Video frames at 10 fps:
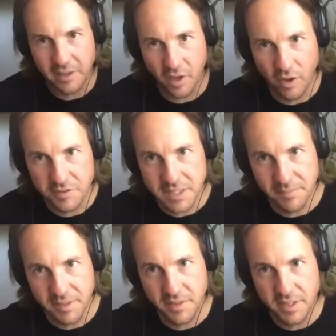fan
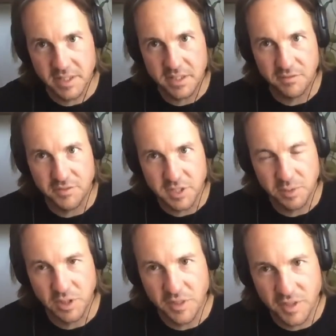of something that is
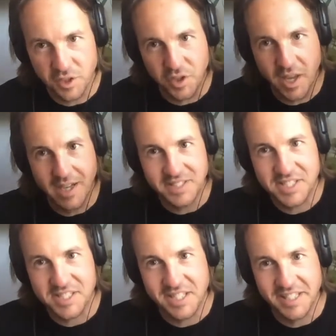invisible and that you
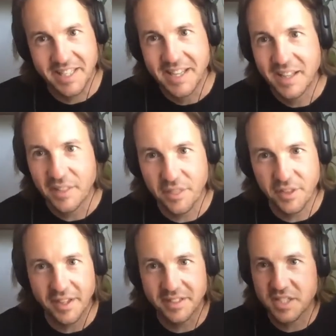can't see
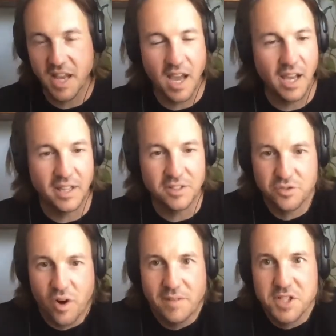that
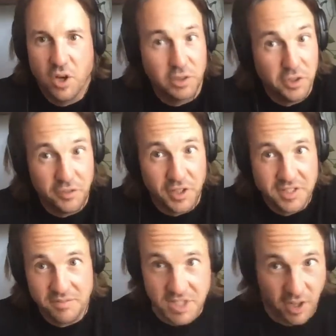uh, drives the whole
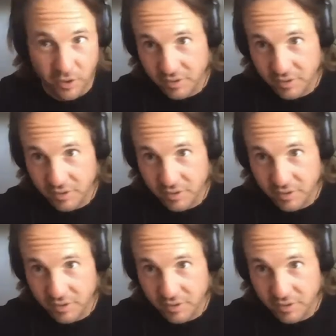universe.